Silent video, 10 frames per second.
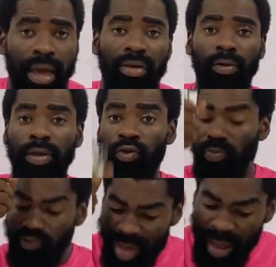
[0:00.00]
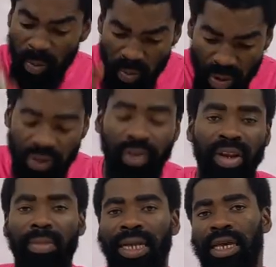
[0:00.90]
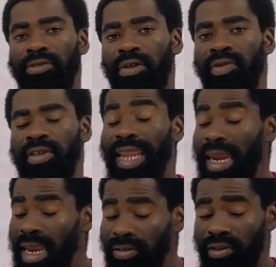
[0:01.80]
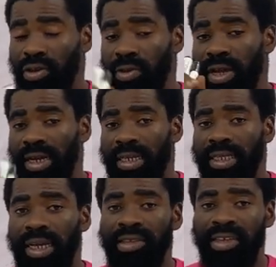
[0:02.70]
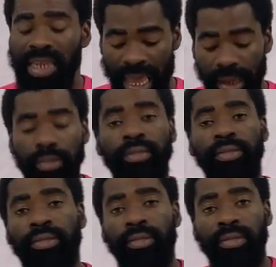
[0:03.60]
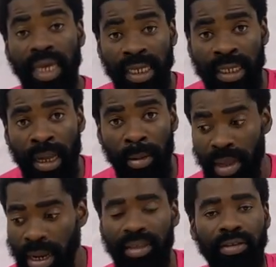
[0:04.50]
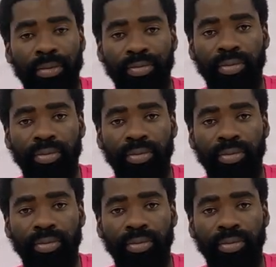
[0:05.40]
We are going to make most of the marks out of it. The least you should get is 39. Yes, I mean that.